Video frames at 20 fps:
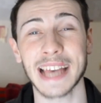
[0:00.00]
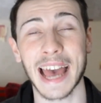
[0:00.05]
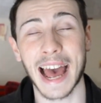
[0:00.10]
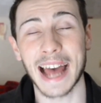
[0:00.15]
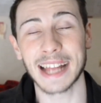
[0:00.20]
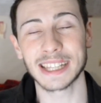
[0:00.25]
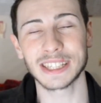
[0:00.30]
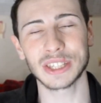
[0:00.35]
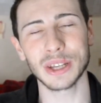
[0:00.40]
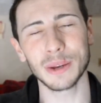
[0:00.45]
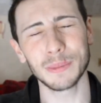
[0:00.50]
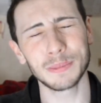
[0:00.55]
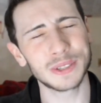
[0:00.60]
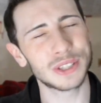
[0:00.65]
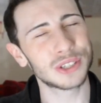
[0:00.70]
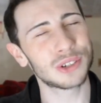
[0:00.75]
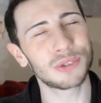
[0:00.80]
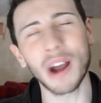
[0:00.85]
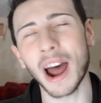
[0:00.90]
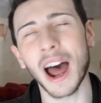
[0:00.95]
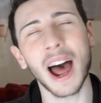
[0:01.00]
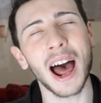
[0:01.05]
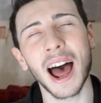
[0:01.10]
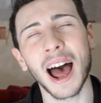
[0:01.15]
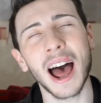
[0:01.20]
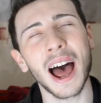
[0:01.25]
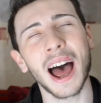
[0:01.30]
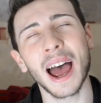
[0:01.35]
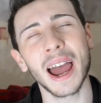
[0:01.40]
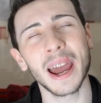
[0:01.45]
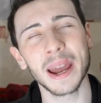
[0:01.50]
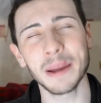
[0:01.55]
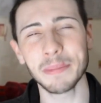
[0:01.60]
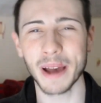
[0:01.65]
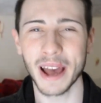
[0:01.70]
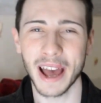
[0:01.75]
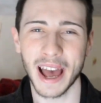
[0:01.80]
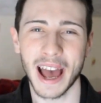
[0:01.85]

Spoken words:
and subscribe!